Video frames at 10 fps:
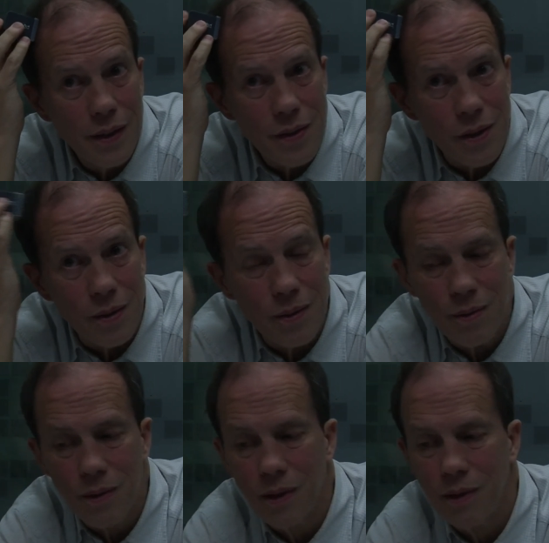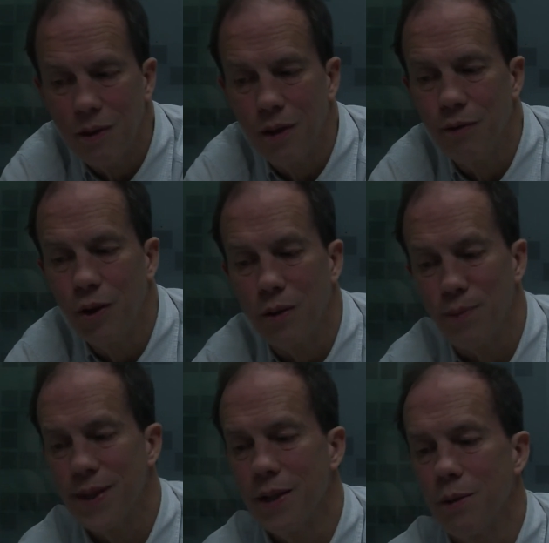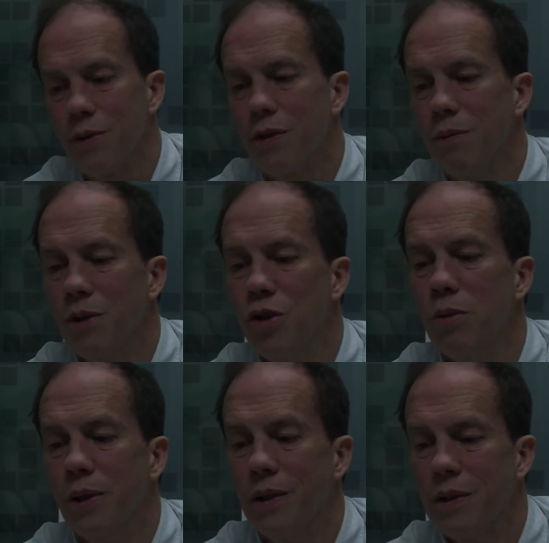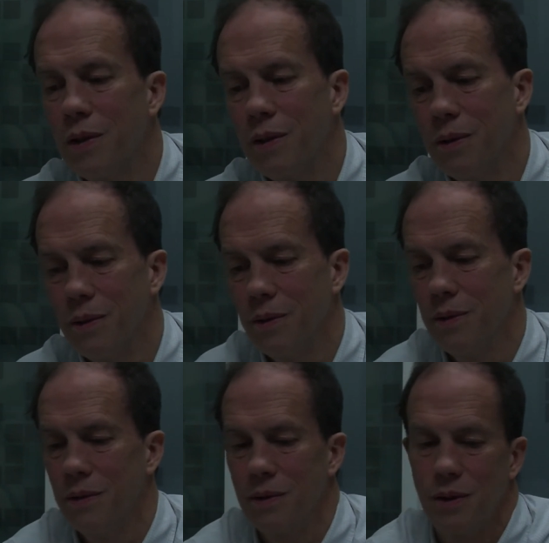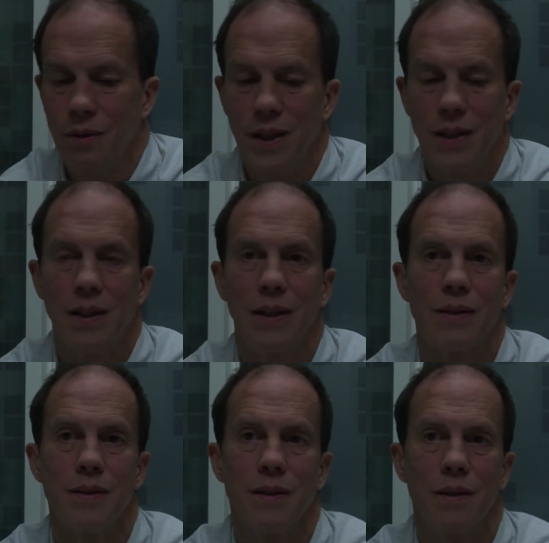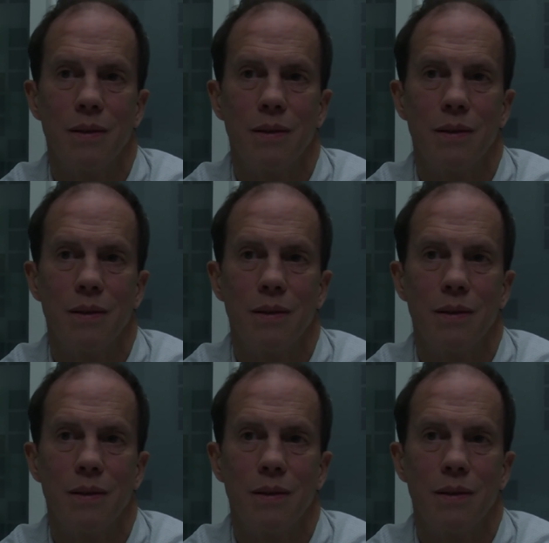So they convert themselves from human to, to artilects, so